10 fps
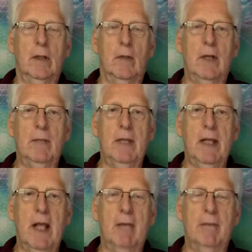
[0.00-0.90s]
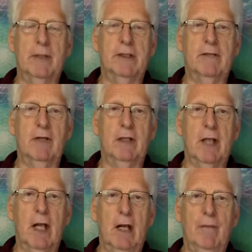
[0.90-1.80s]
3 p.m. Pacific
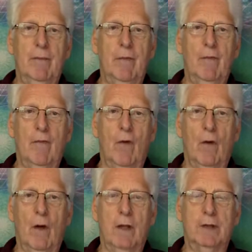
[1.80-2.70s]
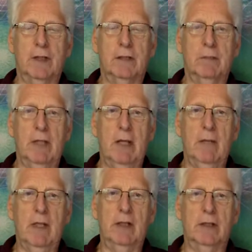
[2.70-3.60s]
time, 6
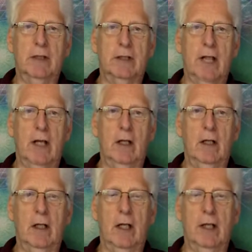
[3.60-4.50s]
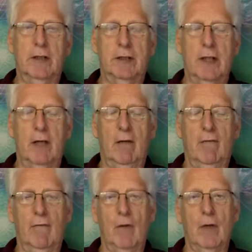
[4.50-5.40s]
p.m. Eastern Standard. It's a
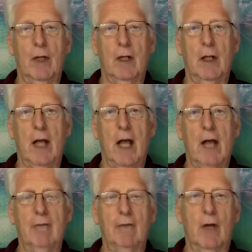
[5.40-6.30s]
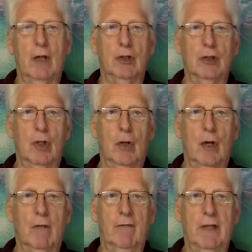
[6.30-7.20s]
phone-in live talk show
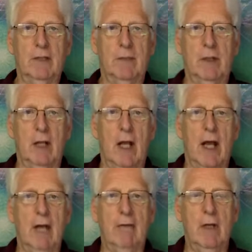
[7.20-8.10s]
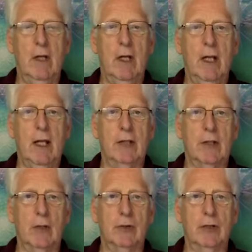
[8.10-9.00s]
on Facebook Live. It's
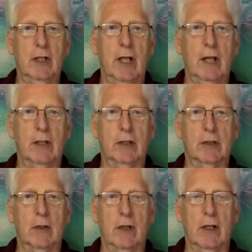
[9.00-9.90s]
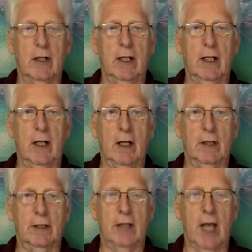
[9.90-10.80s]
hosted at the Extraordinary Healing
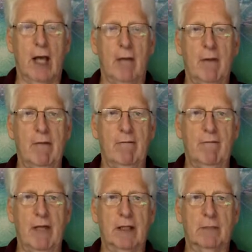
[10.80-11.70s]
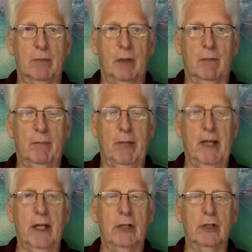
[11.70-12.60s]
Arts Academy Facebook
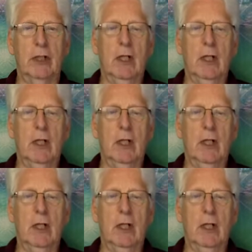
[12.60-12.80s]
page,